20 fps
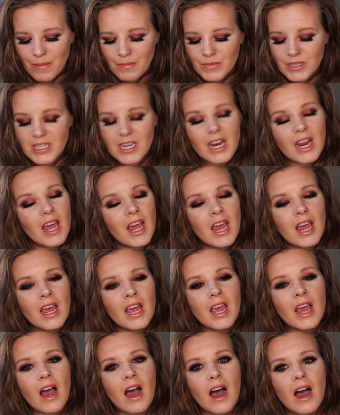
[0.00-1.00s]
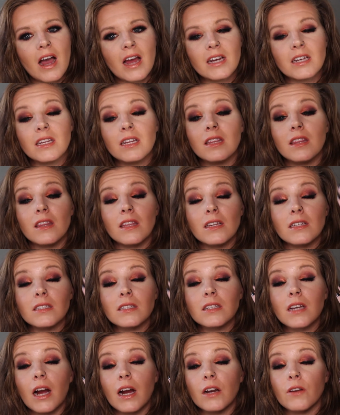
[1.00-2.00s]
Today I did
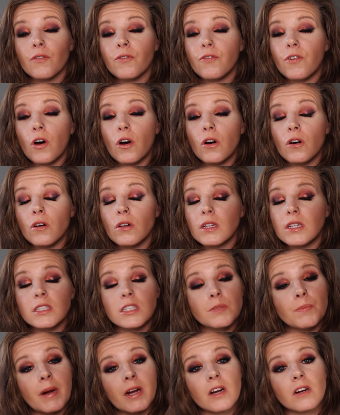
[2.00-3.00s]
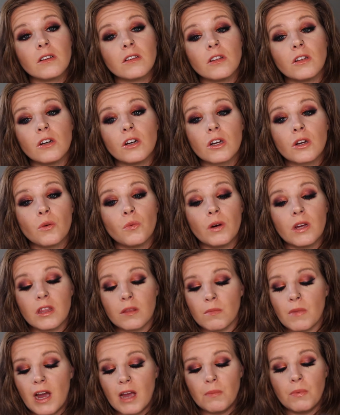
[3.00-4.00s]
this kind of fall inspired look
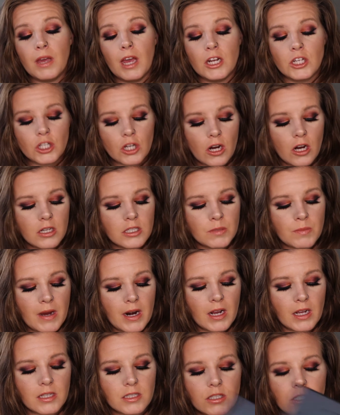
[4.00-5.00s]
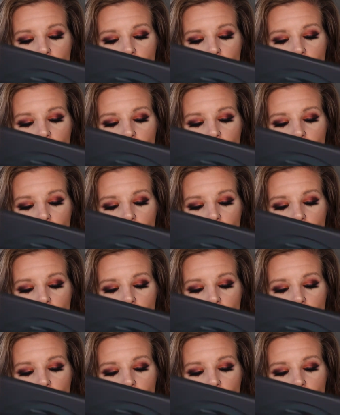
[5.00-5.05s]
with my BH Cosmetics